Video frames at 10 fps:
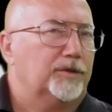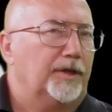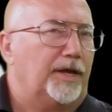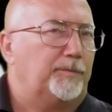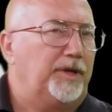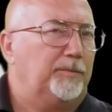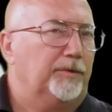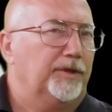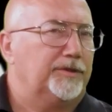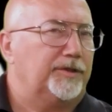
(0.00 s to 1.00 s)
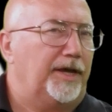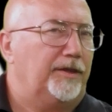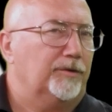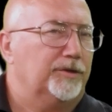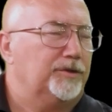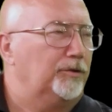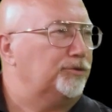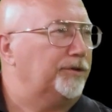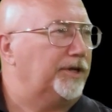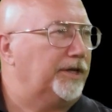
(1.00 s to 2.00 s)
a lot of people that say there is no
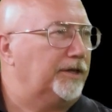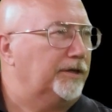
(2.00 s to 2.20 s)
Trinity.